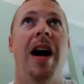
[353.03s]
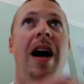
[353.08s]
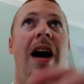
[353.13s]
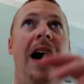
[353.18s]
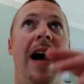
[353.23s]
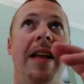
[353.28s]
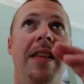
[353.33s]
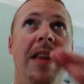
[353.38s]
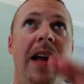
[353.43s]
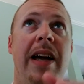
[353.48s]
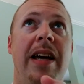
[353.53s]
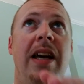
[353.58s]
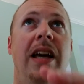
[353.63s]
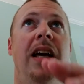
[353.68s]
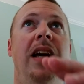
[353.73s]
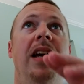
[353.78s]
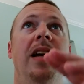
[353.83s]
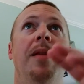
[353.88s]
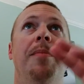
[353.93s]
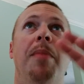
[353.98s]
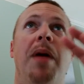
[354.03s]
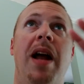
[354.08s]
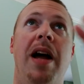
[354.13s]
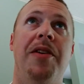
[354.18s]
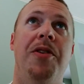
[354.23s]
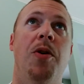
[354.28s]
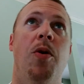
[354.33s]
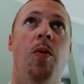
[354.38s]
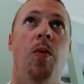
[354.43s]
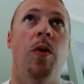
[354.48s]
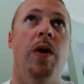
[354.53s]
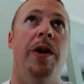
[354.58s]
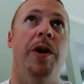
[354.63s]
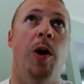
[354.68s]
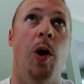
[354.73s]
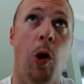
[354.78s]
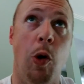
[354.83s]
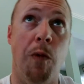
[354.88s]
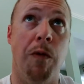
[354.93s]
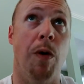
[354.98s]
I like heat, but I don't want it
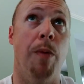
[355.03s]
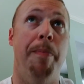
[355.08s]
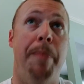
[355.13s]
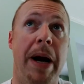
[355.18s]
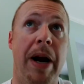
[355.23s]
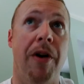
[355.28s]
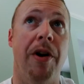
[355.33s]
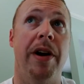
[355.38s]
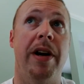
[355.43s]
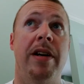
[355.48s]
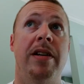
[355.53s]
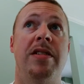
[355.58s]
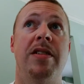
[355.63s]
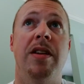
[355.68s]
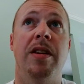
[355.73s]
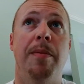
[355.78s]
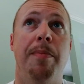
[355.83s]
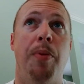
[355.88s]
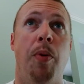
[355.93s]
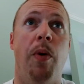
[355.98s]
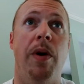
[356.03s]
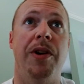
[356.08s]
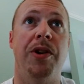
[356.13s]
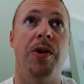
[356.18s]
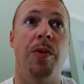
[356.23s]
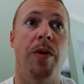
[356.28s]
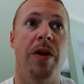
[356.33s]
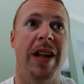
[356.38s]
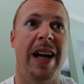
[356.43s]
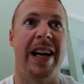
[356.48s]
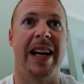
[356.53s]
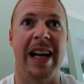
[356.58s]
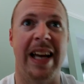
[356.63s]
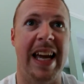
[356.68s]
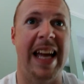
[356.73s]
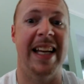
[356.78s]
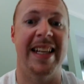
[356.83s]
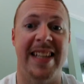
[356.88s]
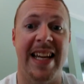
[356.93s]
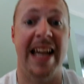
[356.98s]
overbearing to the point to where like I
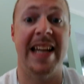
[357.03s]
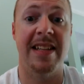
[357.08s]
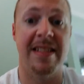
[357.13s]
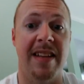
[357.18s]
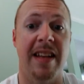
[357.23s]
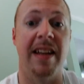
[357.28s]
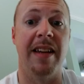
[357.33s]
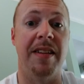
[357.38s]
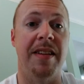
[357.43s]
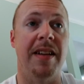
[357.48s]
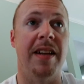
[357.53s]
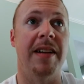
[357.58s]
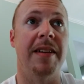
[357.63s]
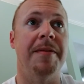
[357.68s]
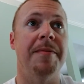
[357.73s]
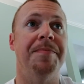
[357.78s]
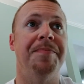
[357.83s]
can't taste anything.